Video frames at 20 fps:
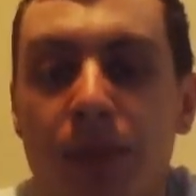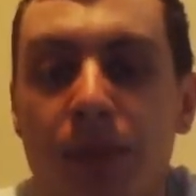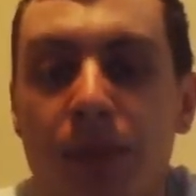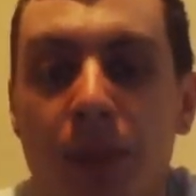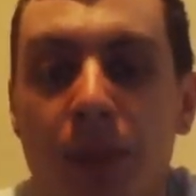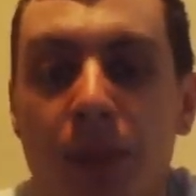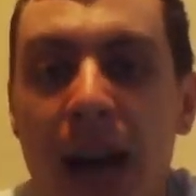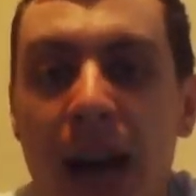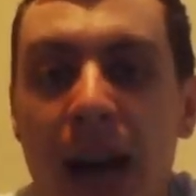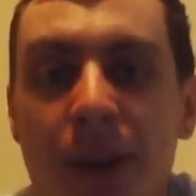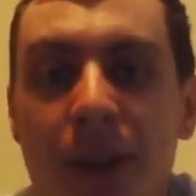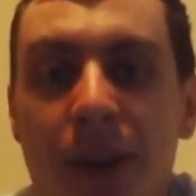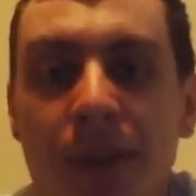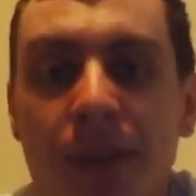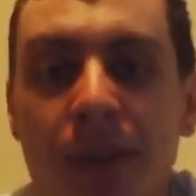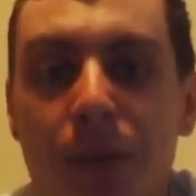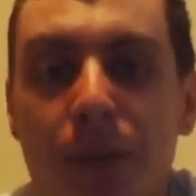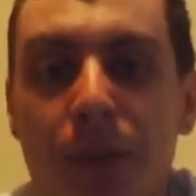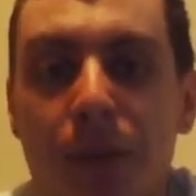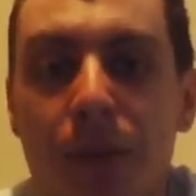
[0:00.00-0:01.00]
my
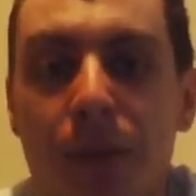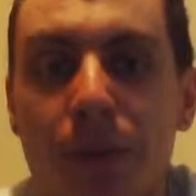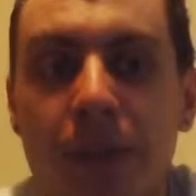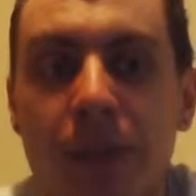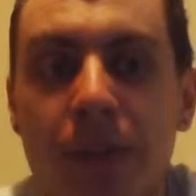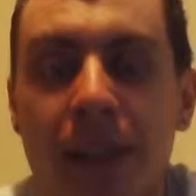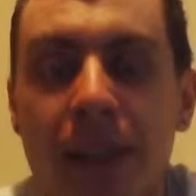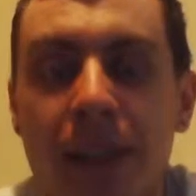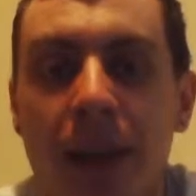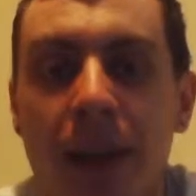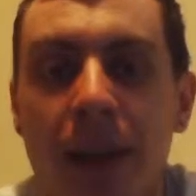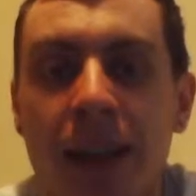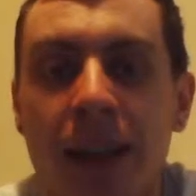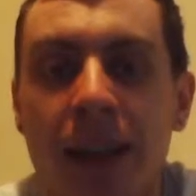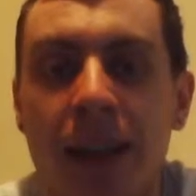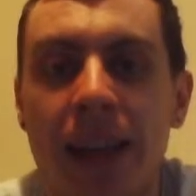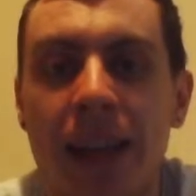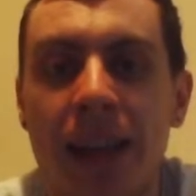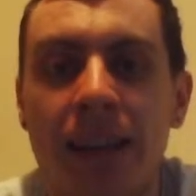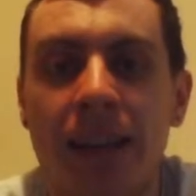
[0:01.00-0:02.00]
hours of the sleep that I
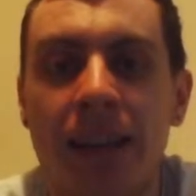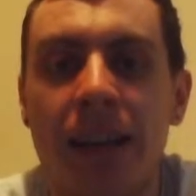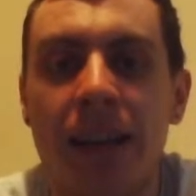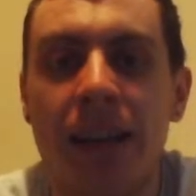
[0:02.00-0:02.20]
need.